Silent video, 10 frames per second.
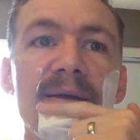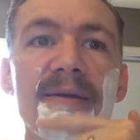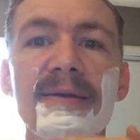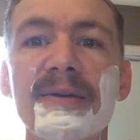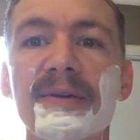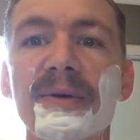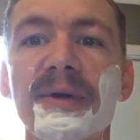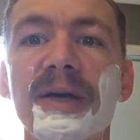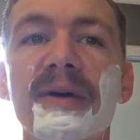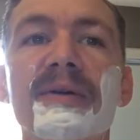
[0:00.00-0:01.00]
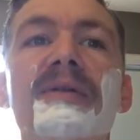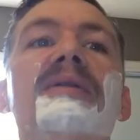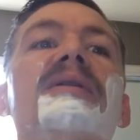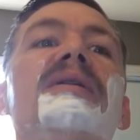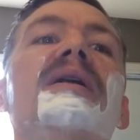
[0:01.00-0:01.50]
These grow down.
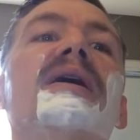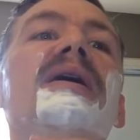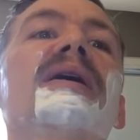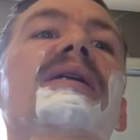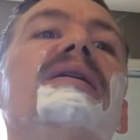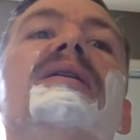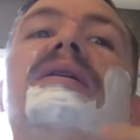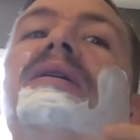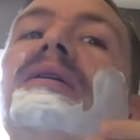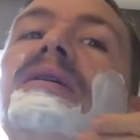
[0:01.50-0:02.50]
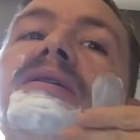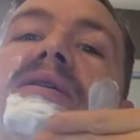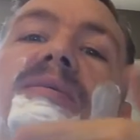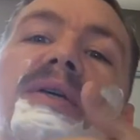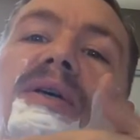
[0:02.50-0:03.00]
And I got
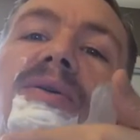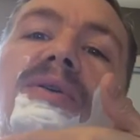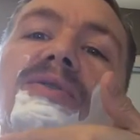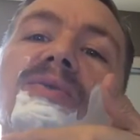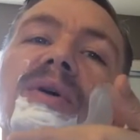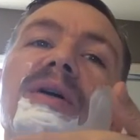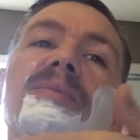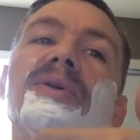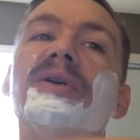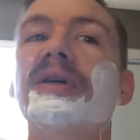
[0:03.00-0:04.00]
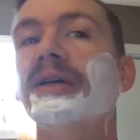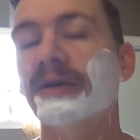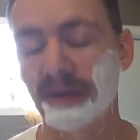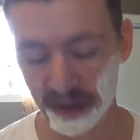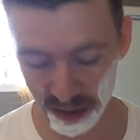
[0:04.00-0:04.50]
some that go this way up under
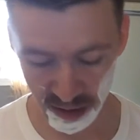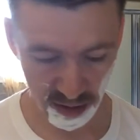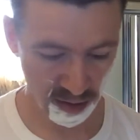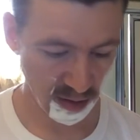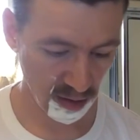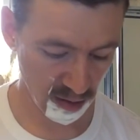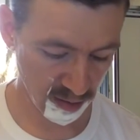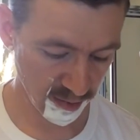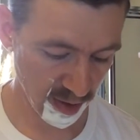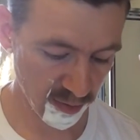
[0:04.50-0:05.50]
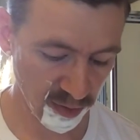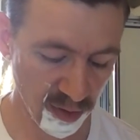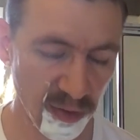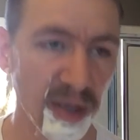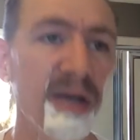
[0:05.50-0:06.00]
here. I really
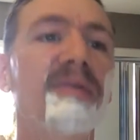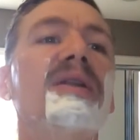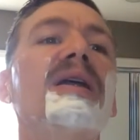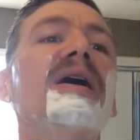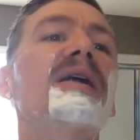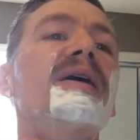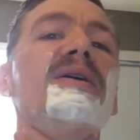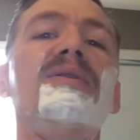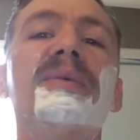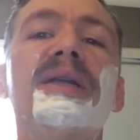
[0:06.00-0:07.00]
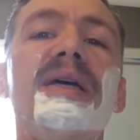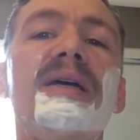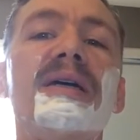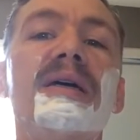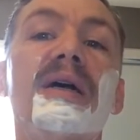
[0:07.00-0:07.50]
don't have a lot of hair on my neck,